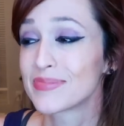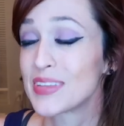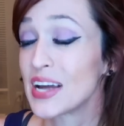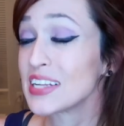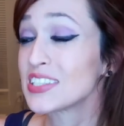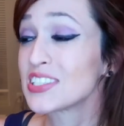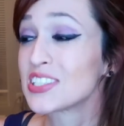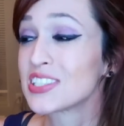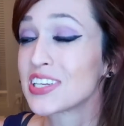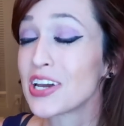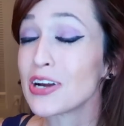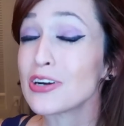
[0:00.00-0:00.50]

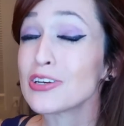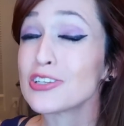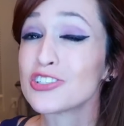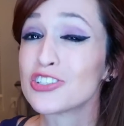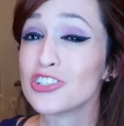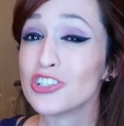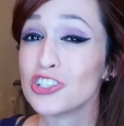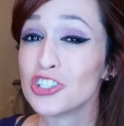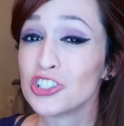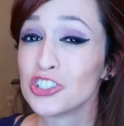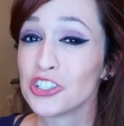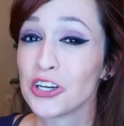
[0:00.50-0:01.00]
that scares
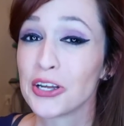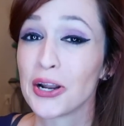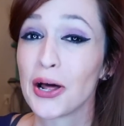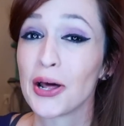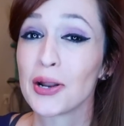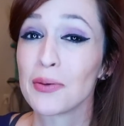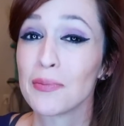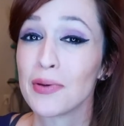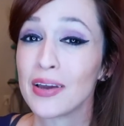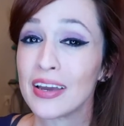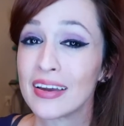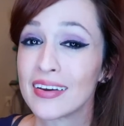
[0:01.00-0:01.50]
the shit out
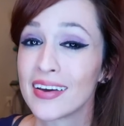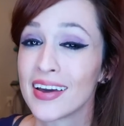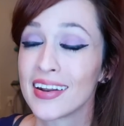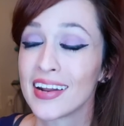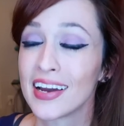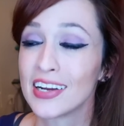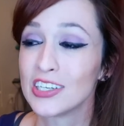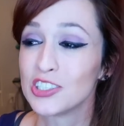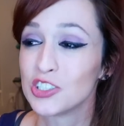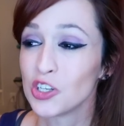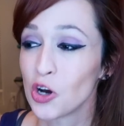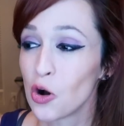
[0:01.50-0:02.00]
of me. And
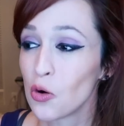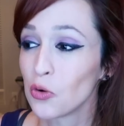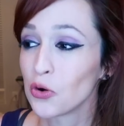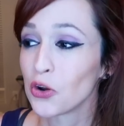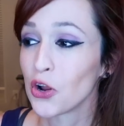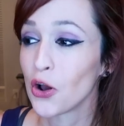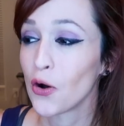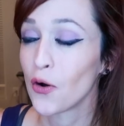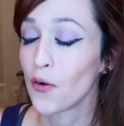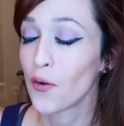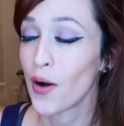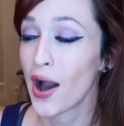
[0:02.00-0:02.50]
I don't
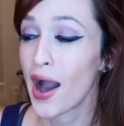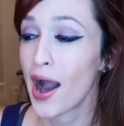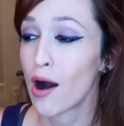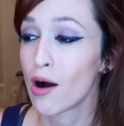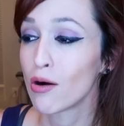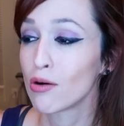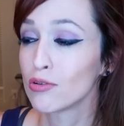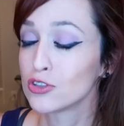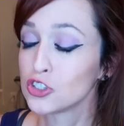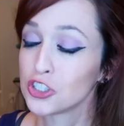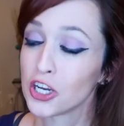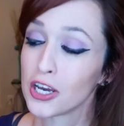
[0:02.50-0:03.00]
know
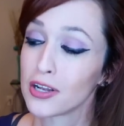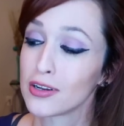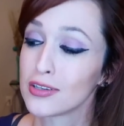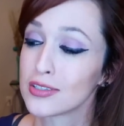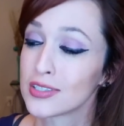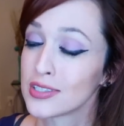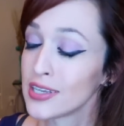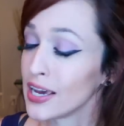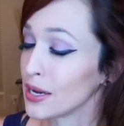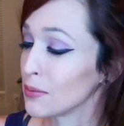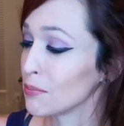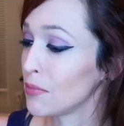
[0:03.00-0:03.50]
how
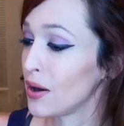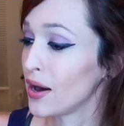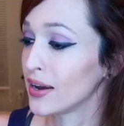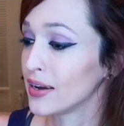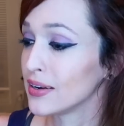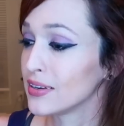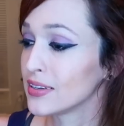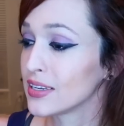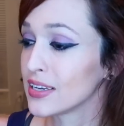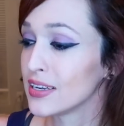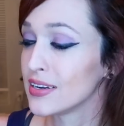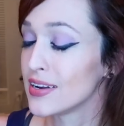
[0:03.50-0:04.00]
channels like
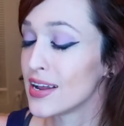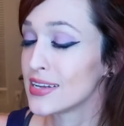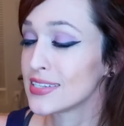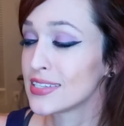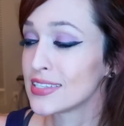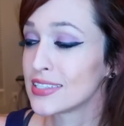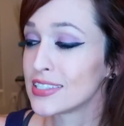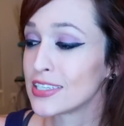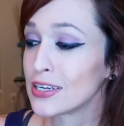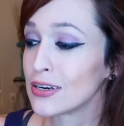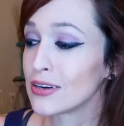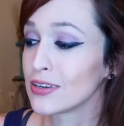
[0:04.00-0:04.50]
mine can
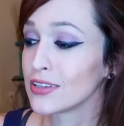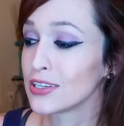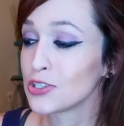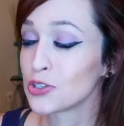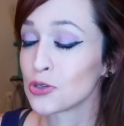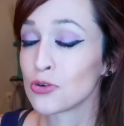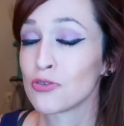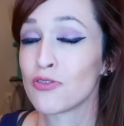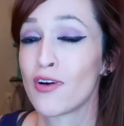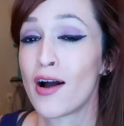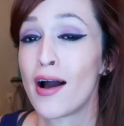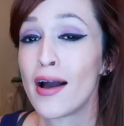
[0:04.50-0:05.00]
necessarily
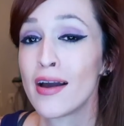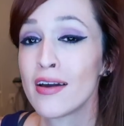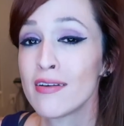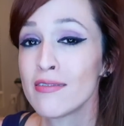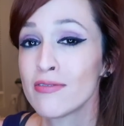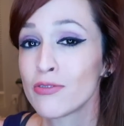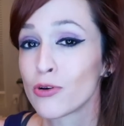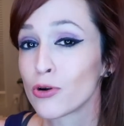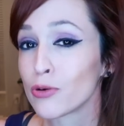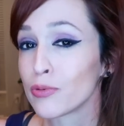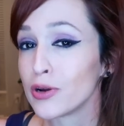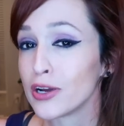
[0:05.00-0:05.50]

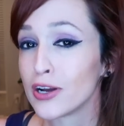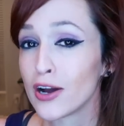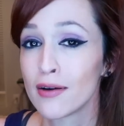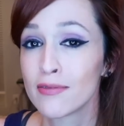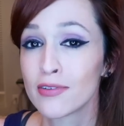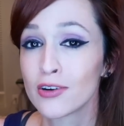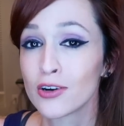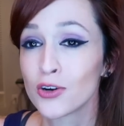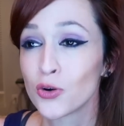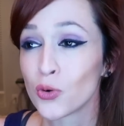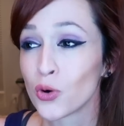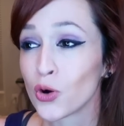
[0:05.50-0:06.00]
survive or
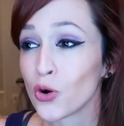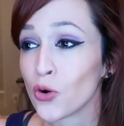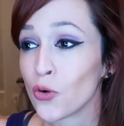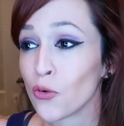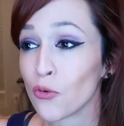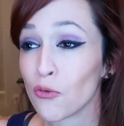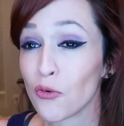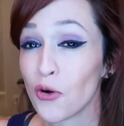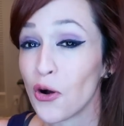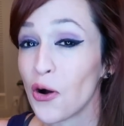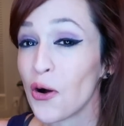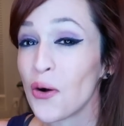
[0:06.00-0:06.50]
recover or
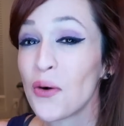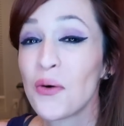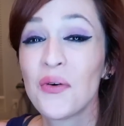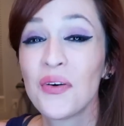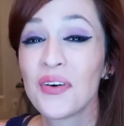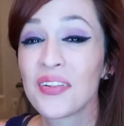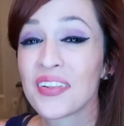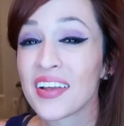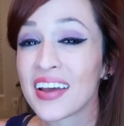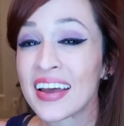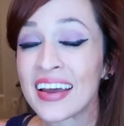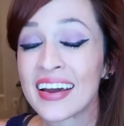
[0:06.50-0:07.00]

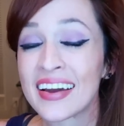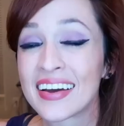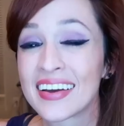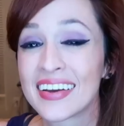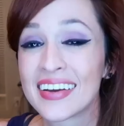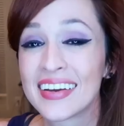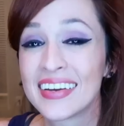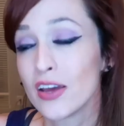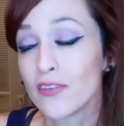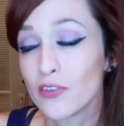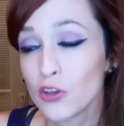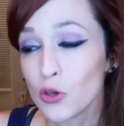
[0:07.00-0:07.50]
grow. Like,
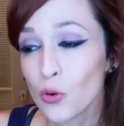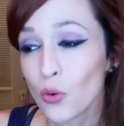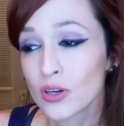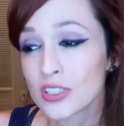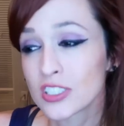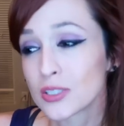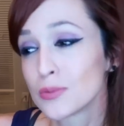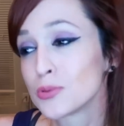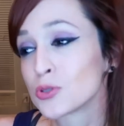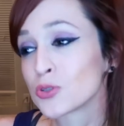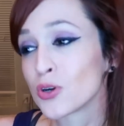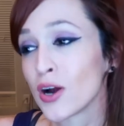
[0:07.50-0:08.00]
if you are
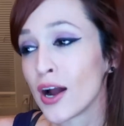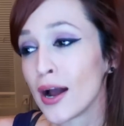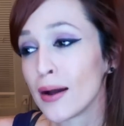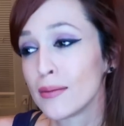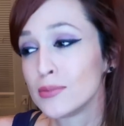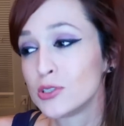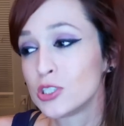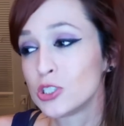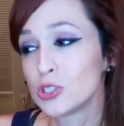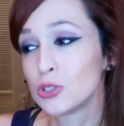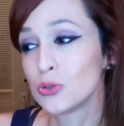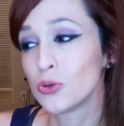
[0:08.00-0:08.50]

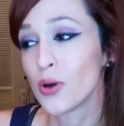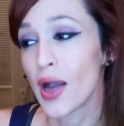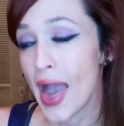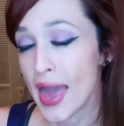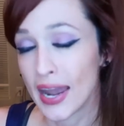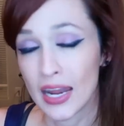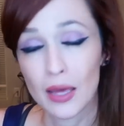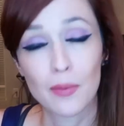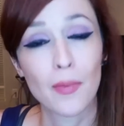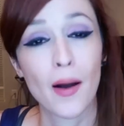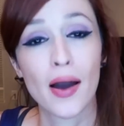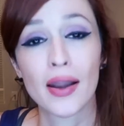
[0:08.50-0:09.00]
subscribed to
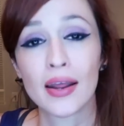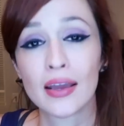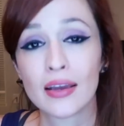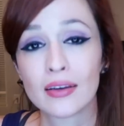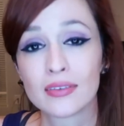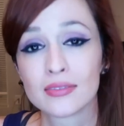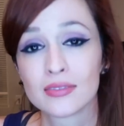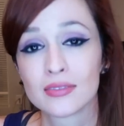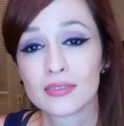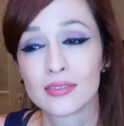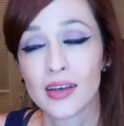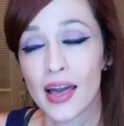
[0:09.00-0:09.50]
anybody
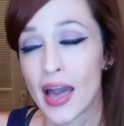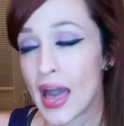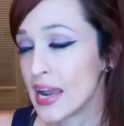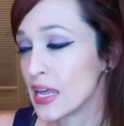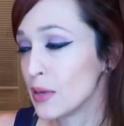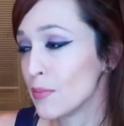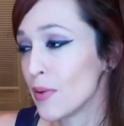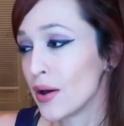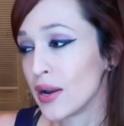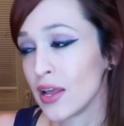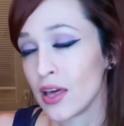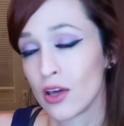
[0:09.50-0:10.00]

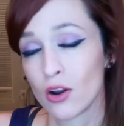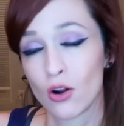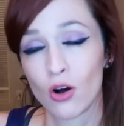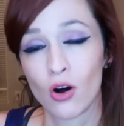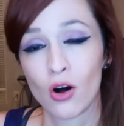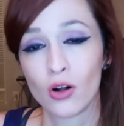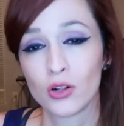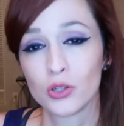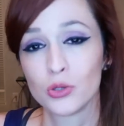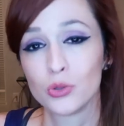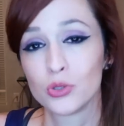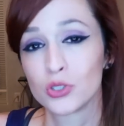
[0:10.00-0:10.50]
at
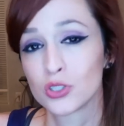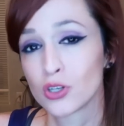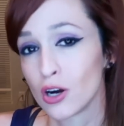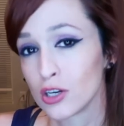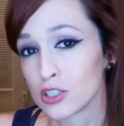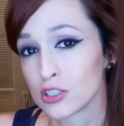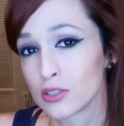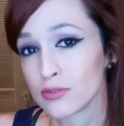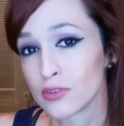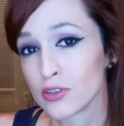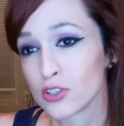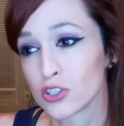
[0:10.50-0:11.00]
all who is
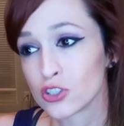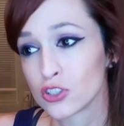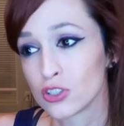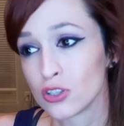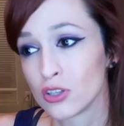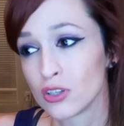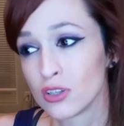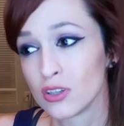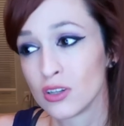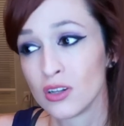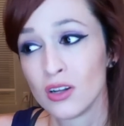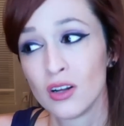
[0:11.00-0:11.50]

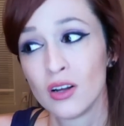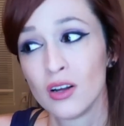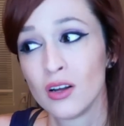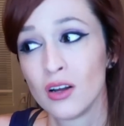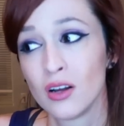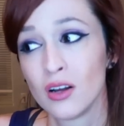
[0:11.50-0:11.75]
controversial,